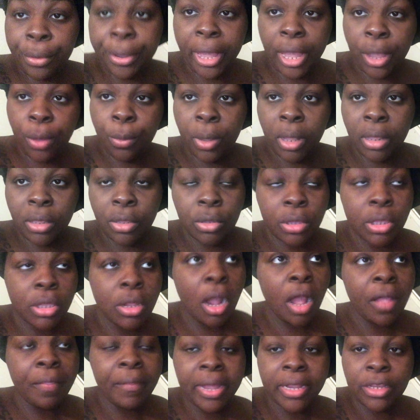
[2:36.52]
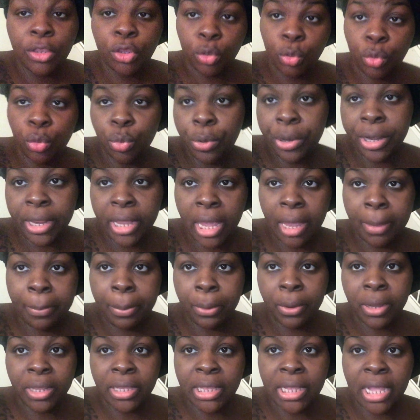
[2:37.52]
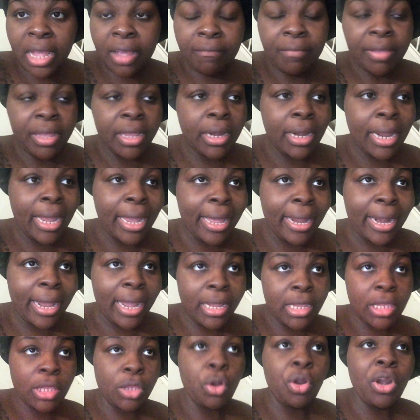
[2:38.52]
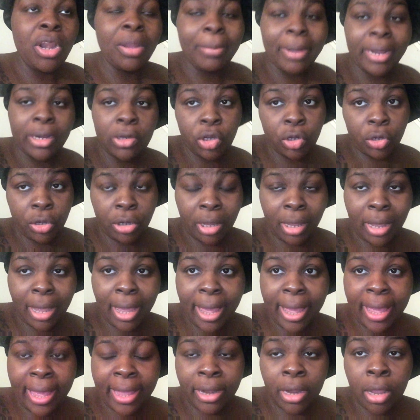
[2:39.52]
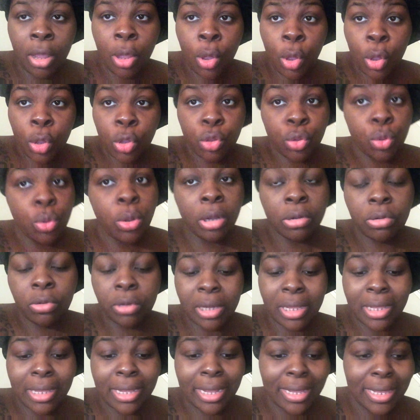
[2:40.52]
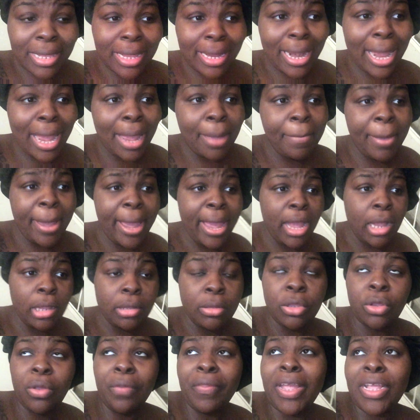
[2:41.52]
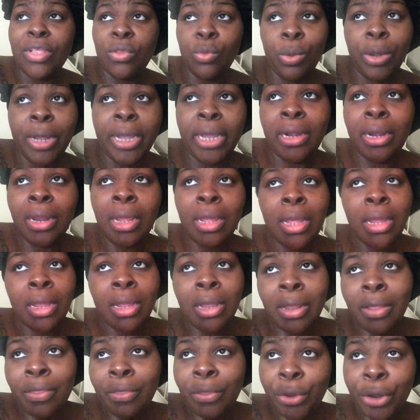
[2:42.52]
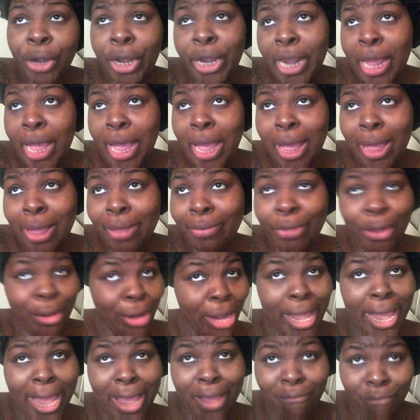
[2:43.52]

Okay, well, you saw that 228.7, and I started my journey at 269 pounds, so that's what? 39,